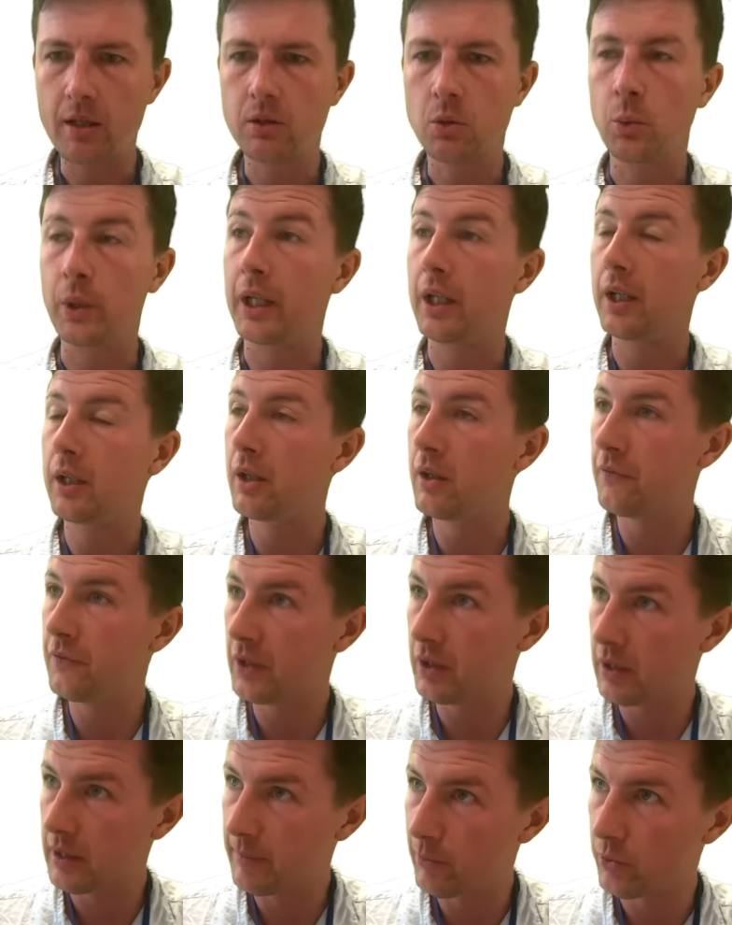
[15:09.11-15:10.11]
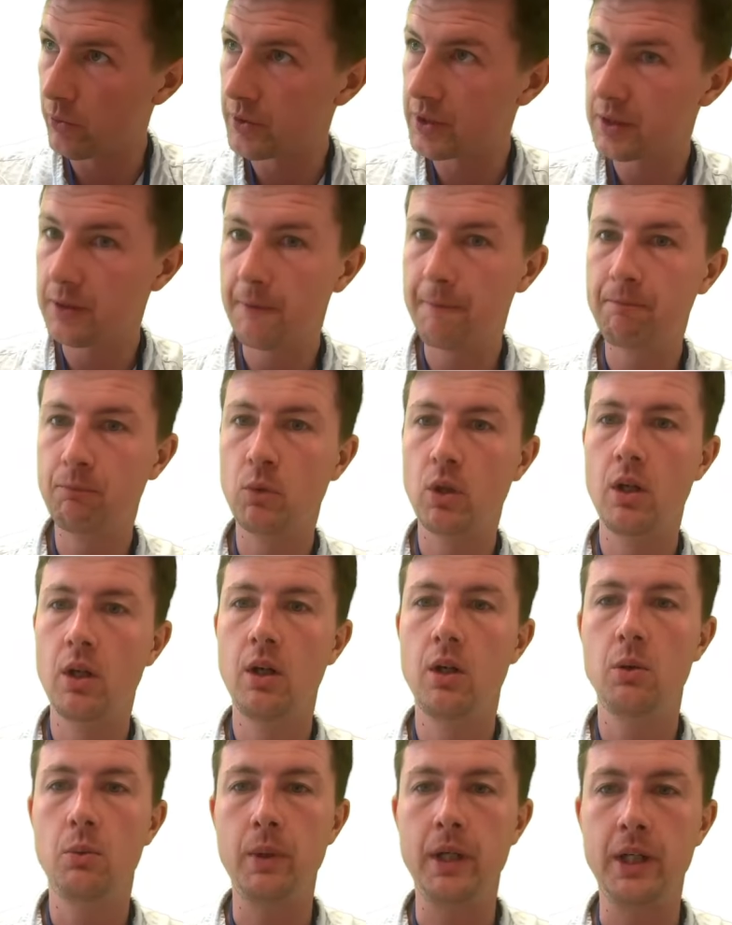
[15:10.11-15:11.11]
We're going to go to variables.
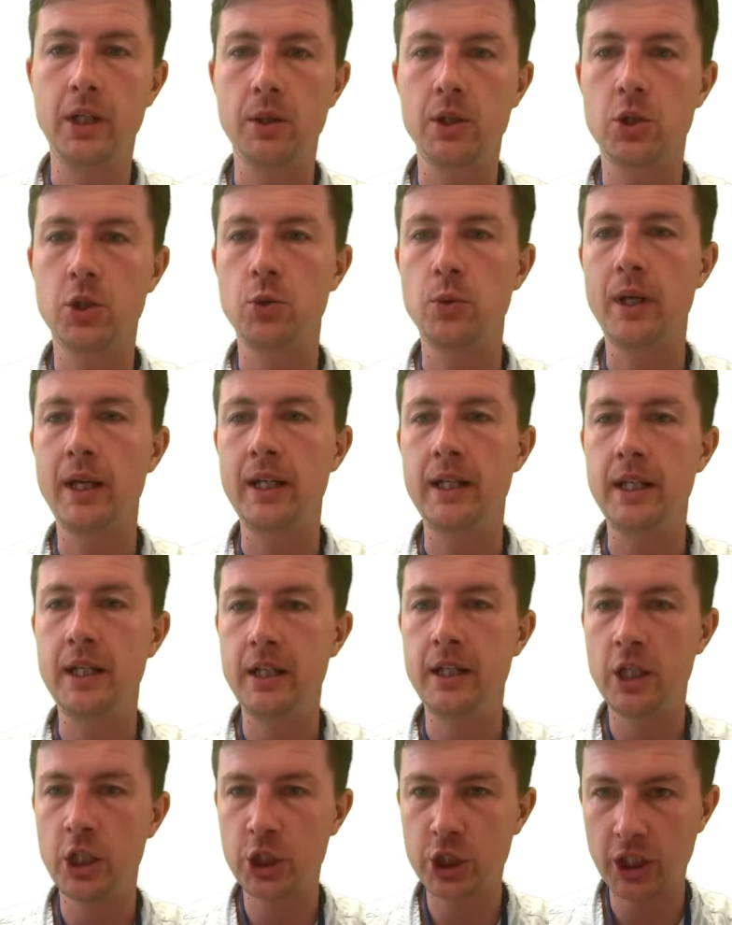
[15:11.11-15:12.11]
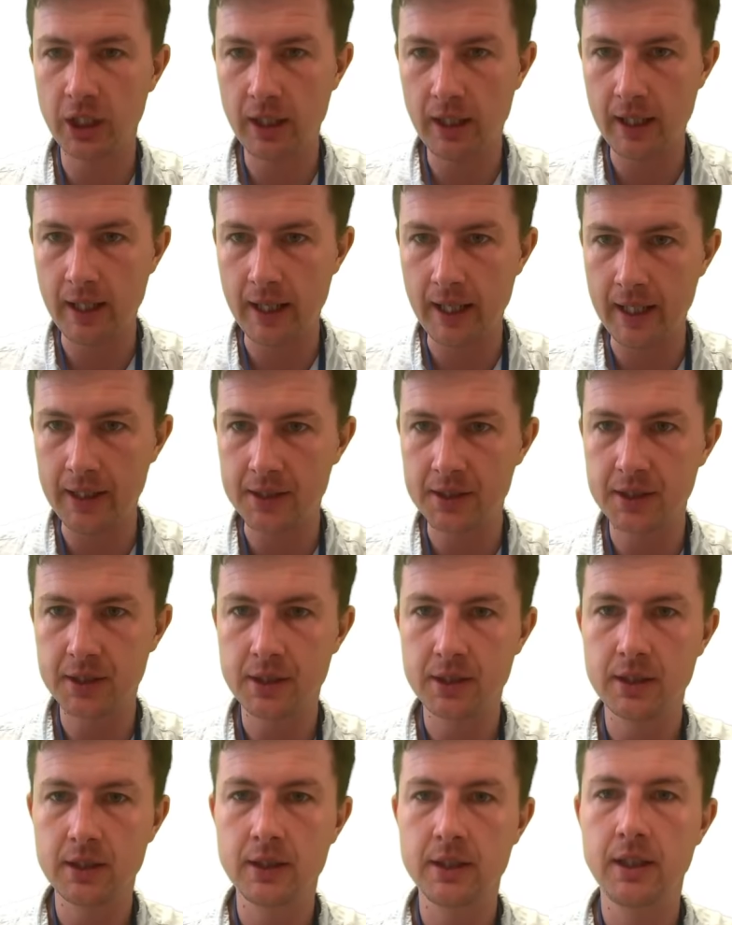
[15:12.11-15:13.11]
We're going to initialize
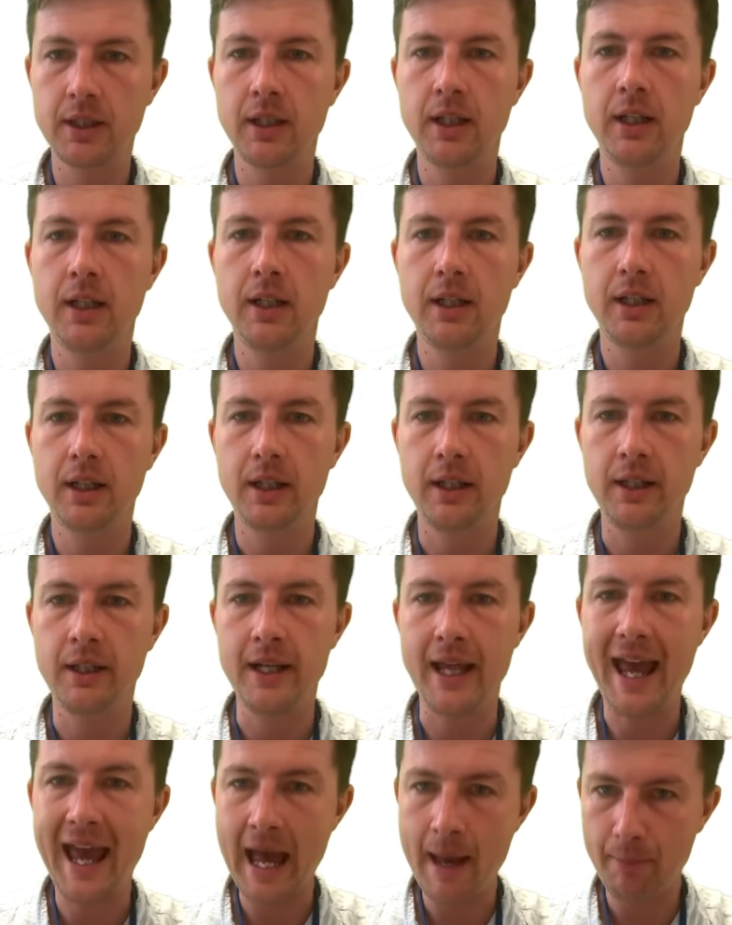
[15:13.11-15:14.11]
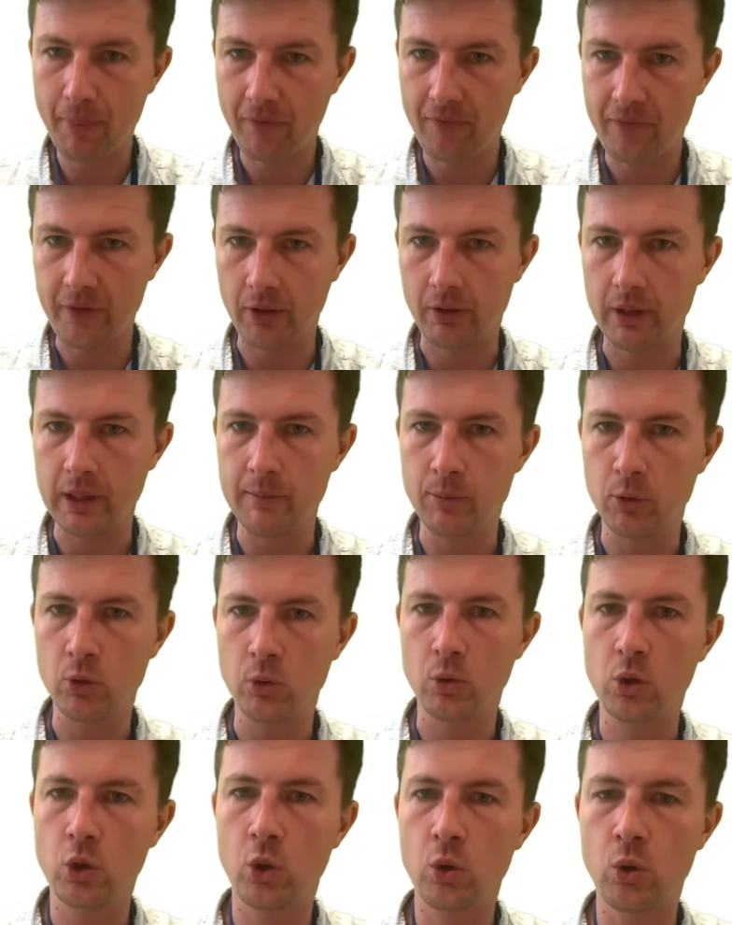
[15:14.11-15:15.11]
an app
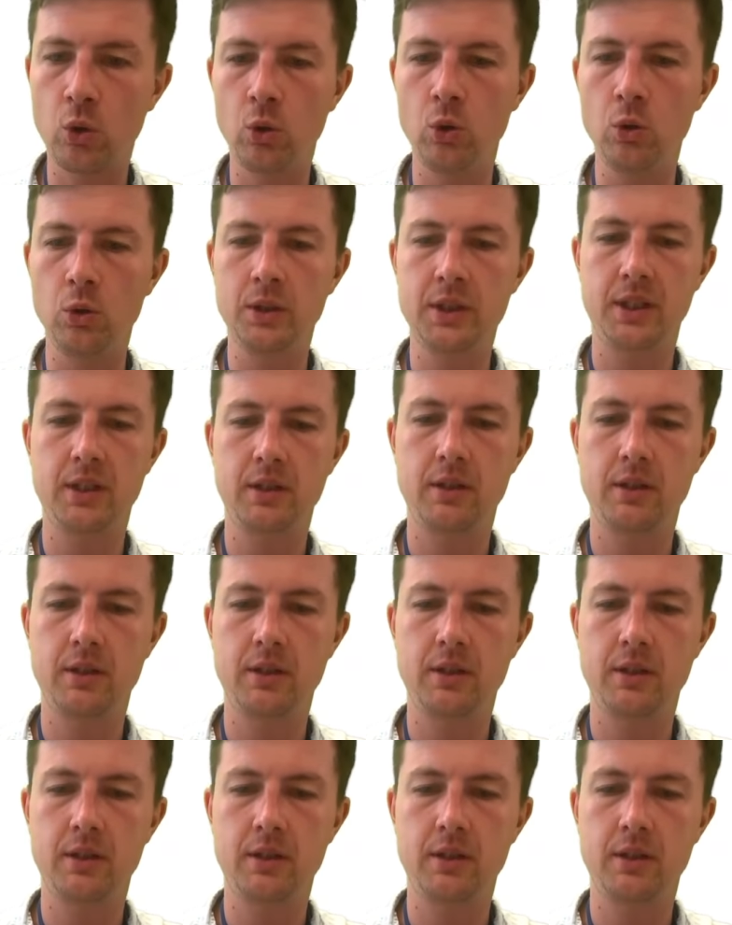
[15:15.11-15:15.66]
variable called